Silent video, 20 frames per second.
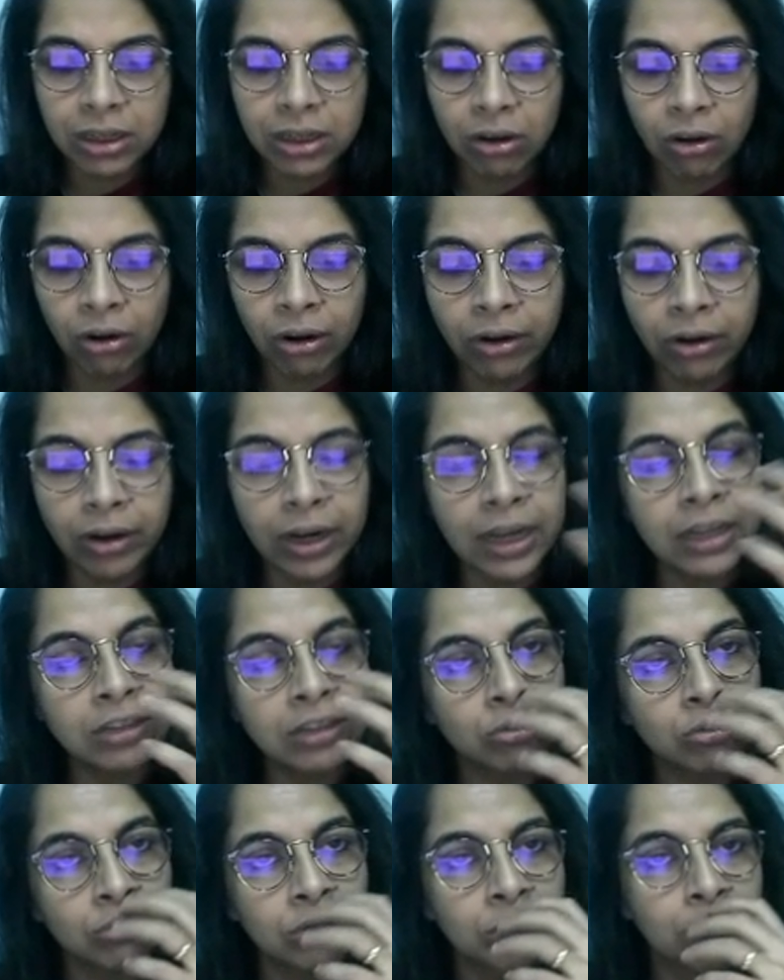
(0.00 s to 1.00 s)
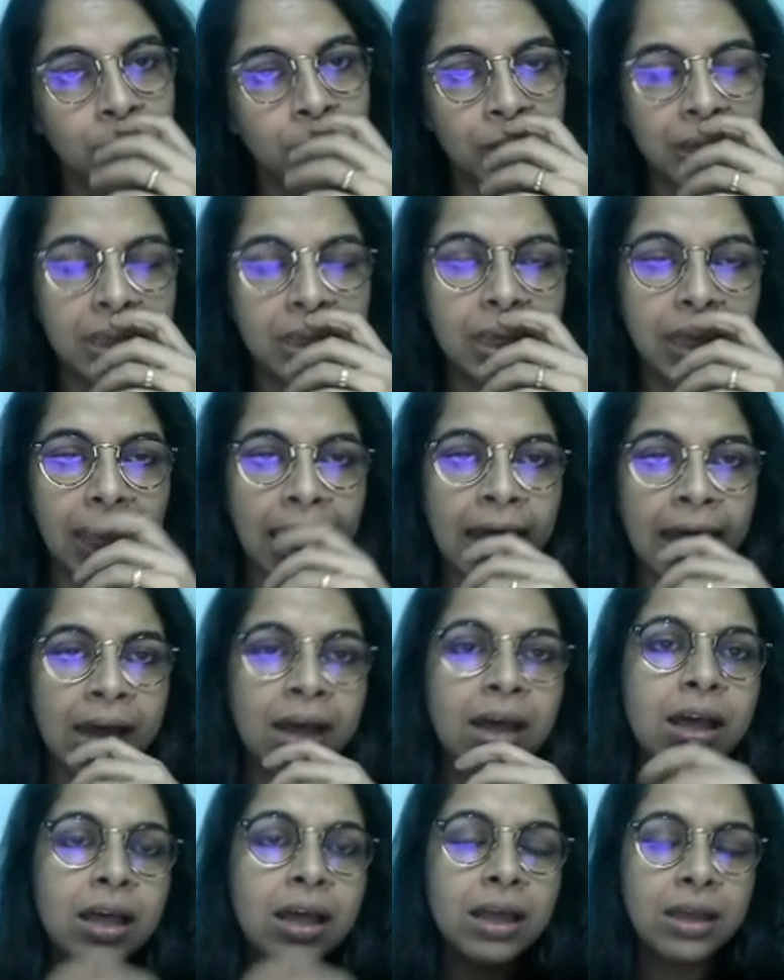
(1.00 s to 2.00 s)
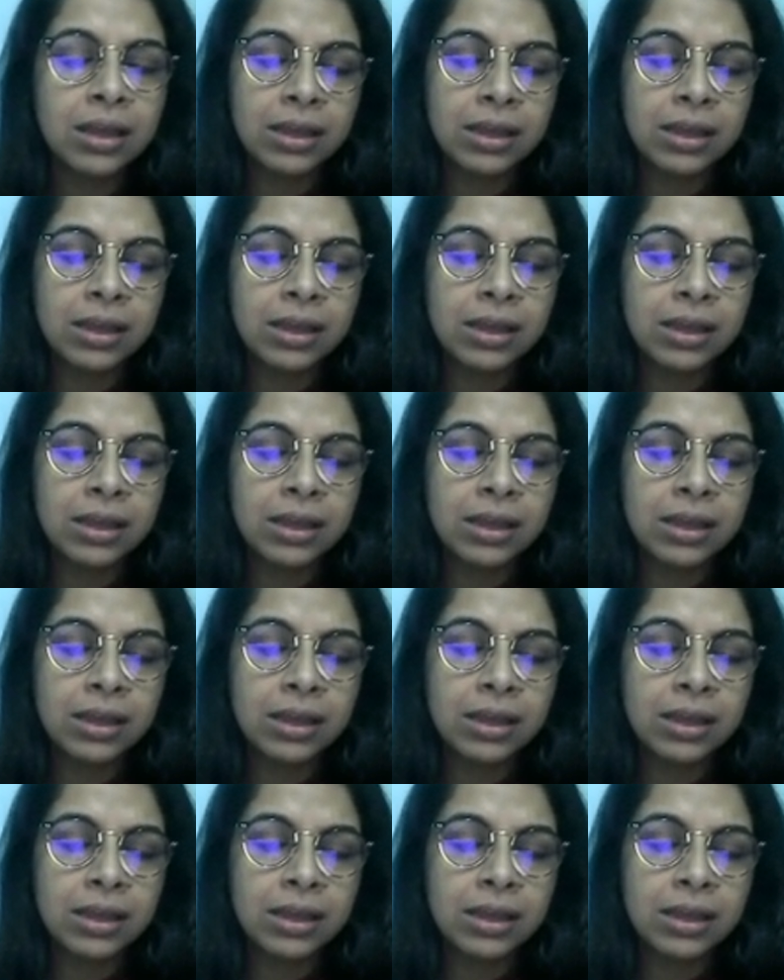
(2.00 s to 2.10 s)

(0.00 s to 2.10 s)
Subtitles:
or it could be a